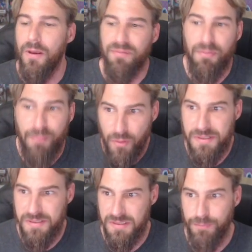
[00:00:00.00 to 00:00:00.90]

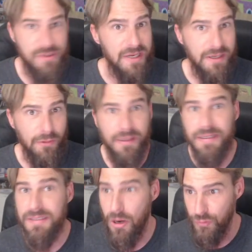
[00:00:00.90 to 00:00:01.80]
Proponents, particularly
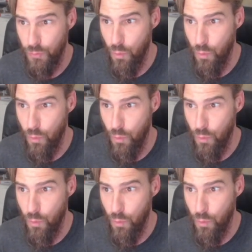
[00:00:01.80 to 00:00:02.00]
Dr.